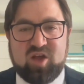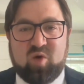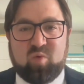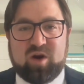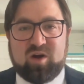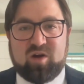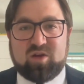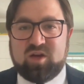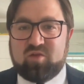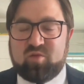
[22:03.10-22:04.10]
where,
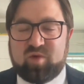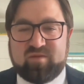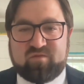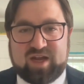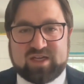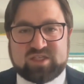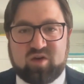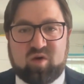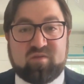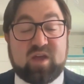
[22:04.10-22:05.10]
the red flags
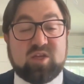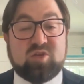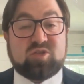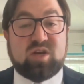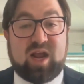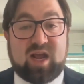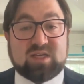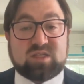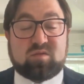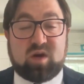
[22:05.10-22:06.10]
go off and you should
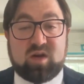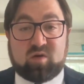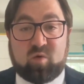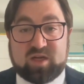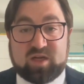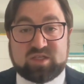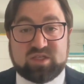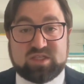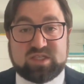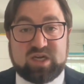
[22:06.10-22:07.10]
ask greater
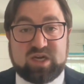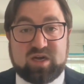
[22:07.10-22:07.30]
questions,